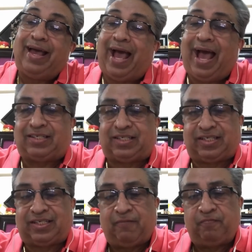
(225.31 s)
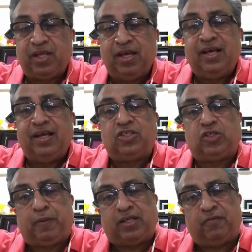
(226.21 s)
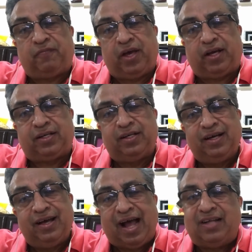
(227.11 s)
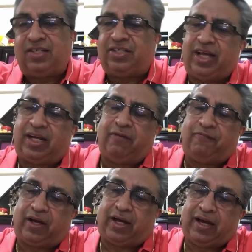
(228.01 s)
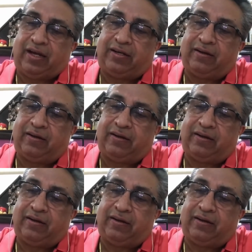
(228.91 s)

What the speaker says: S, specific and significant,